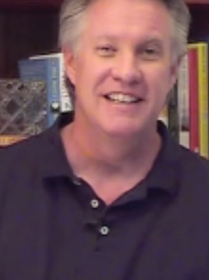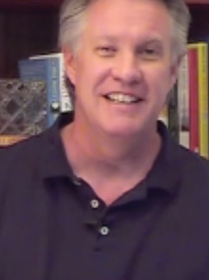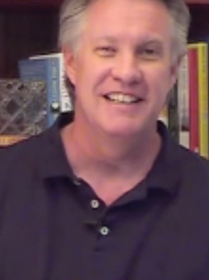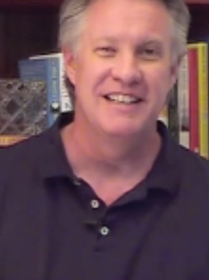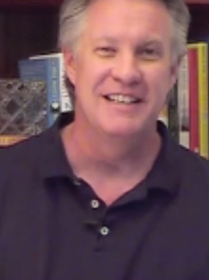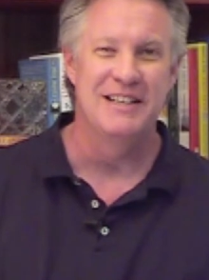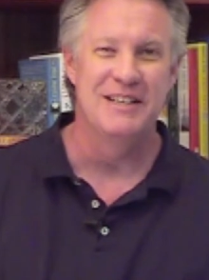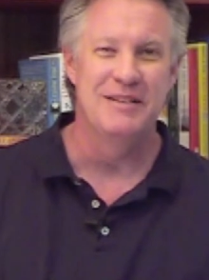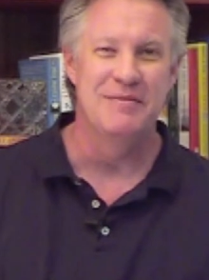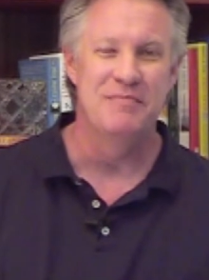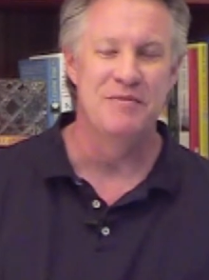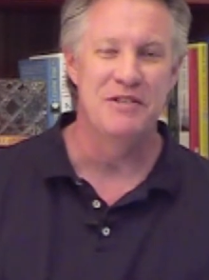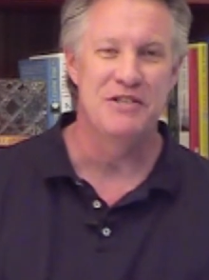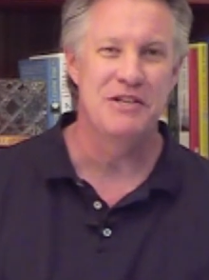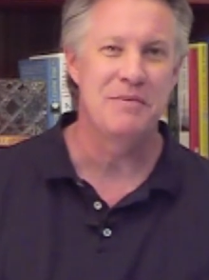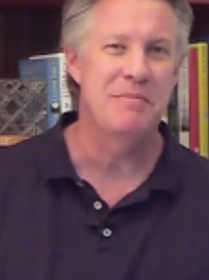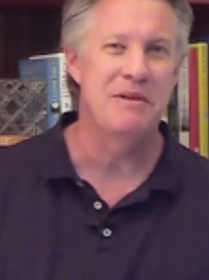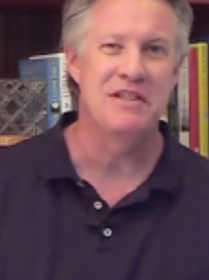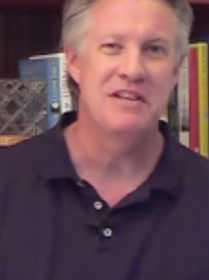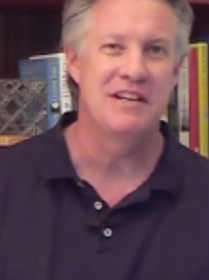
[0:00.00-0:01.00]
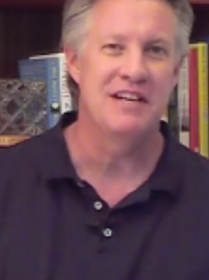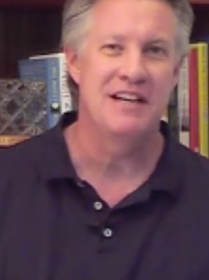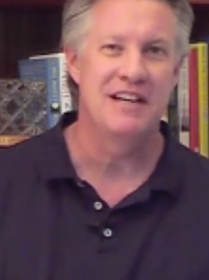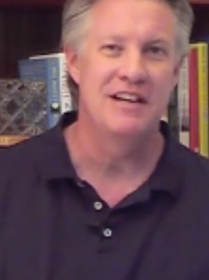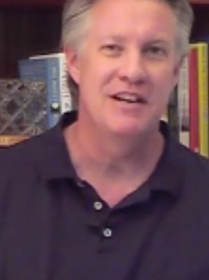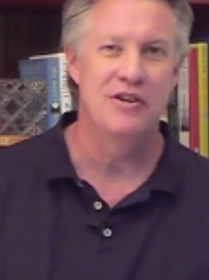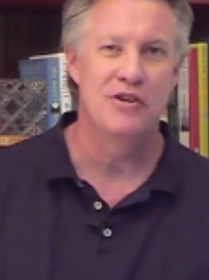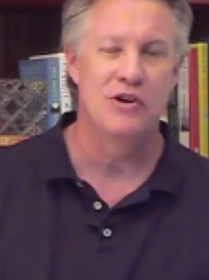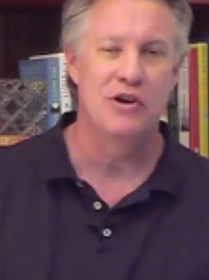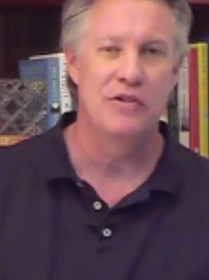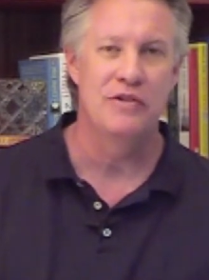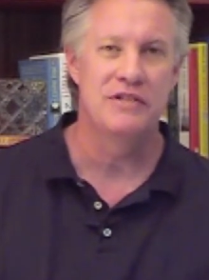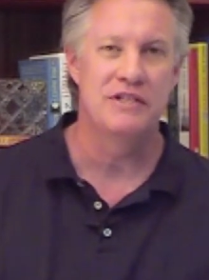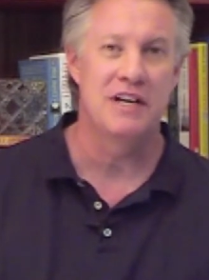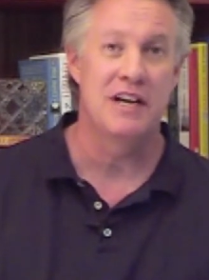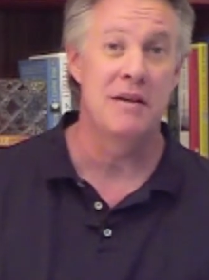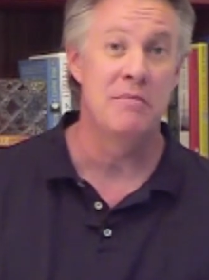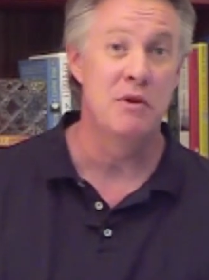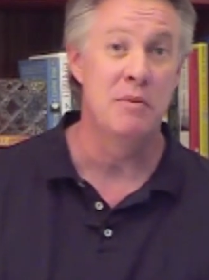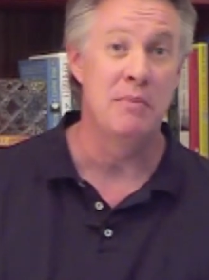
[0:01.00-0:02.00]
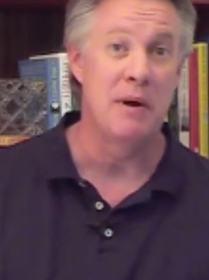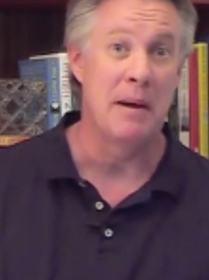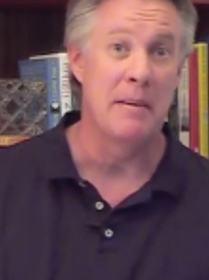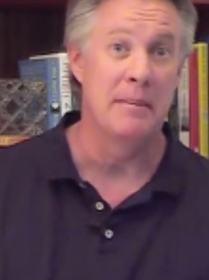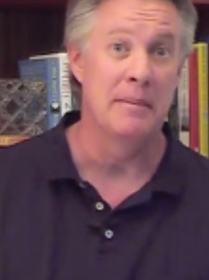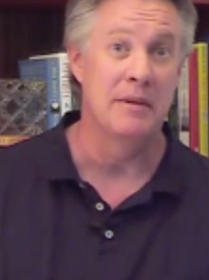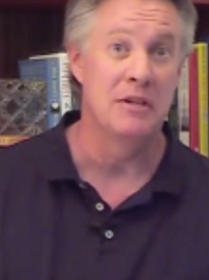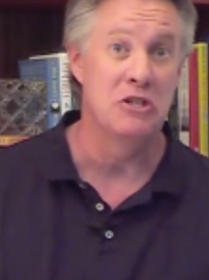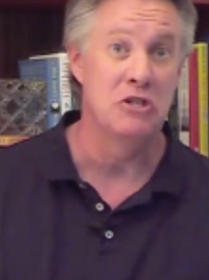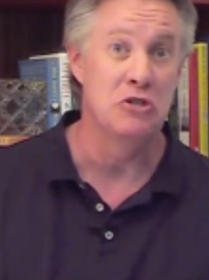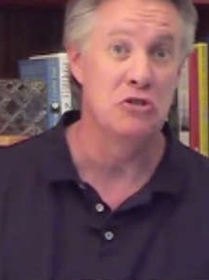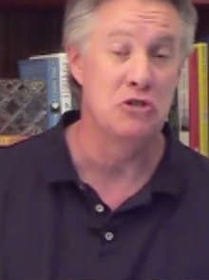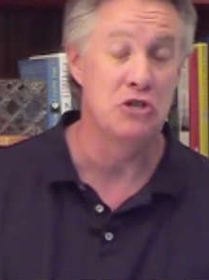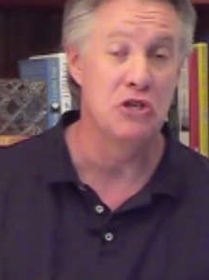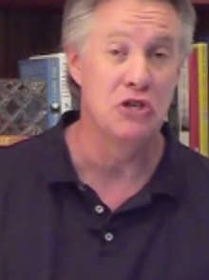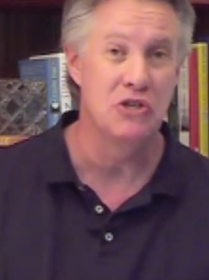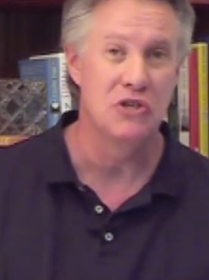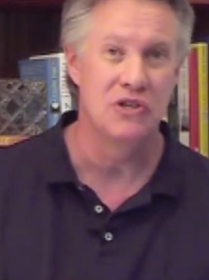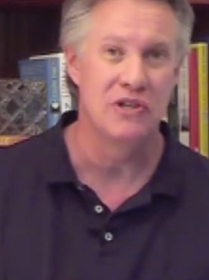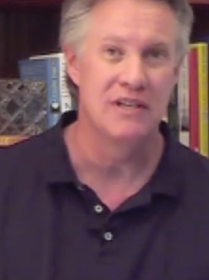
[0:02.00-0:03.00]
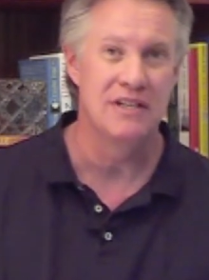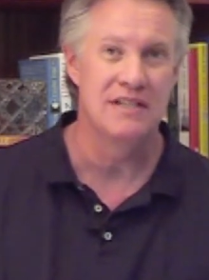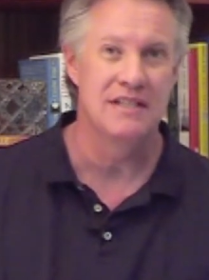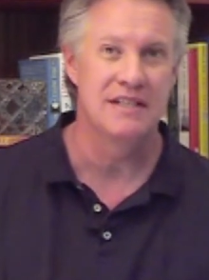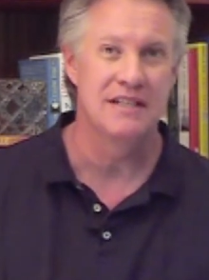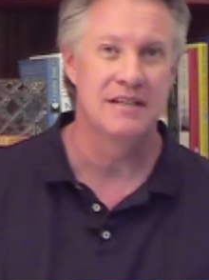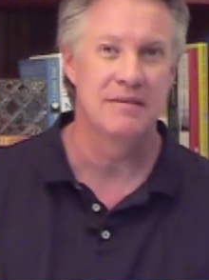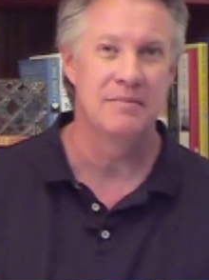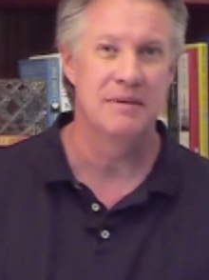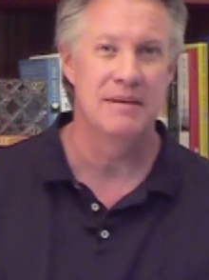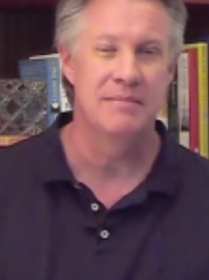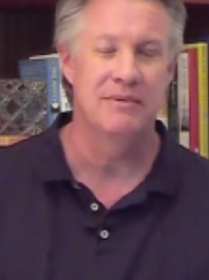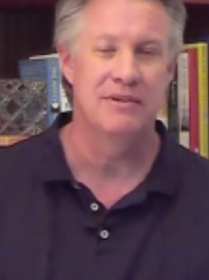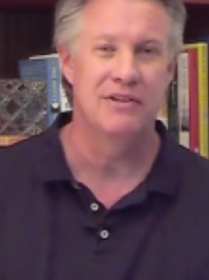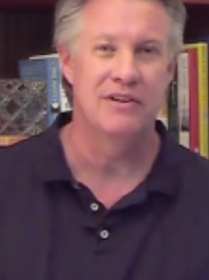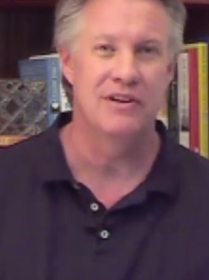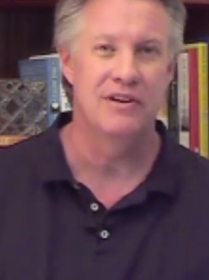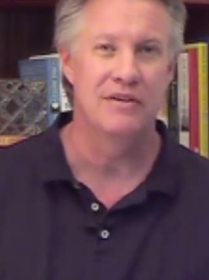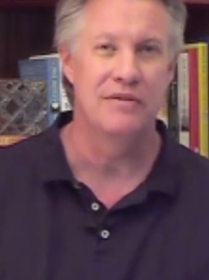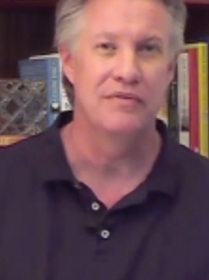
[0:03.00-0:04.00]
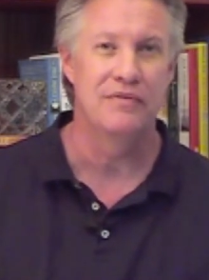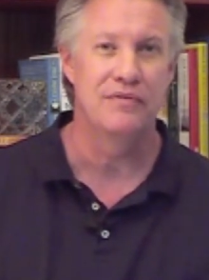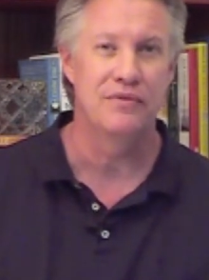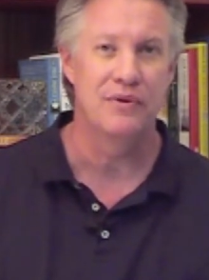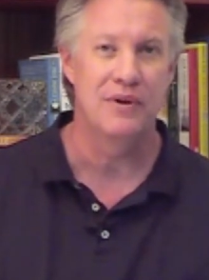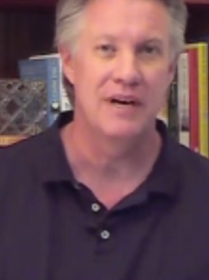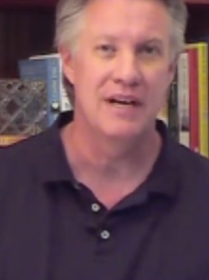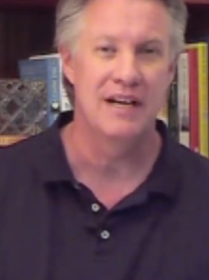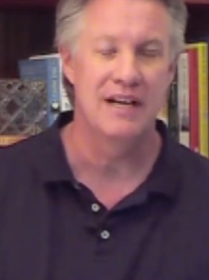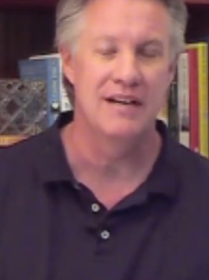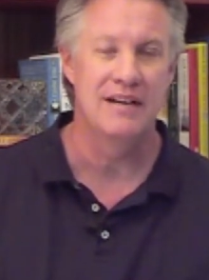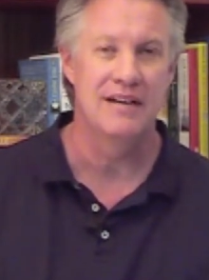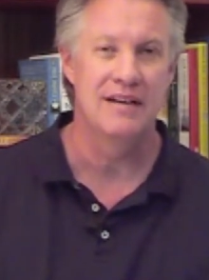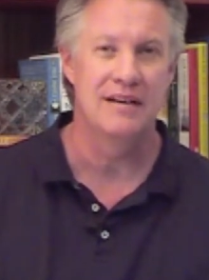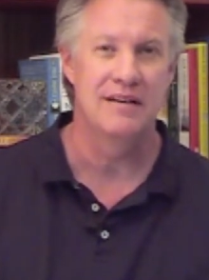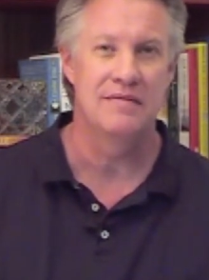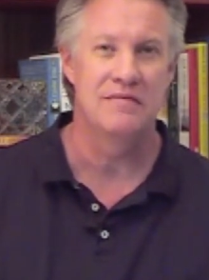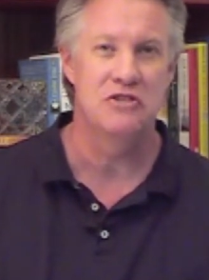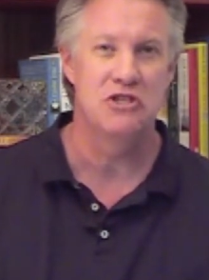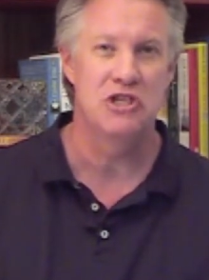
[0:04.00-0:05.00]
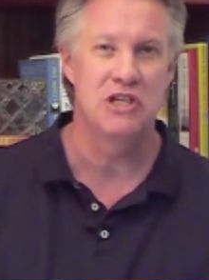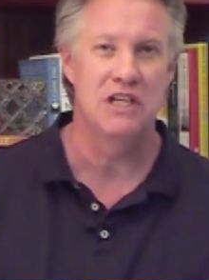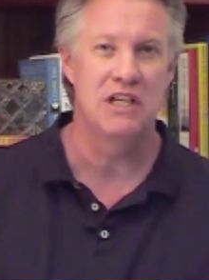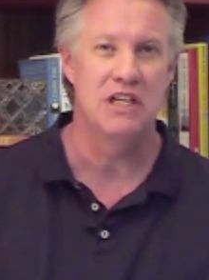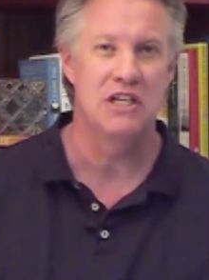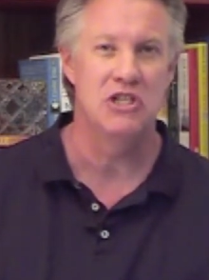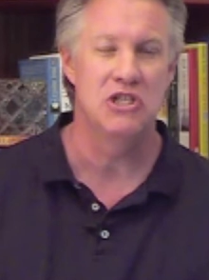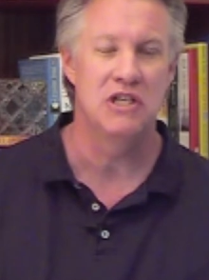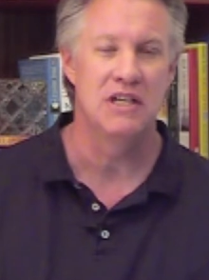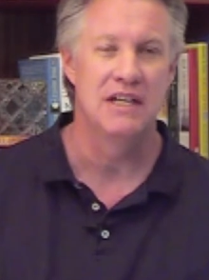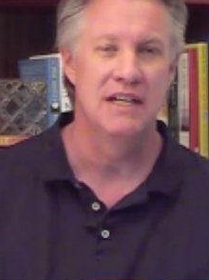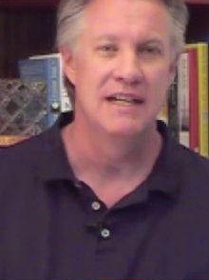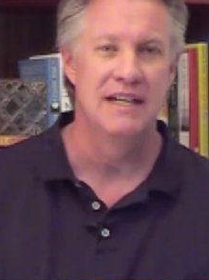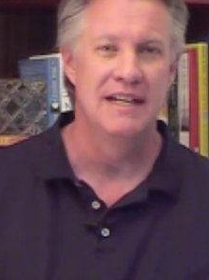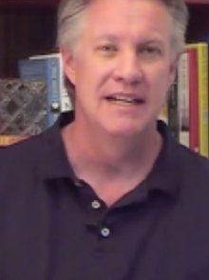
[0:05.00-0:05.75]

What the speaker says: It's something that I hear all the time, you probably do too, that people are afraid of change.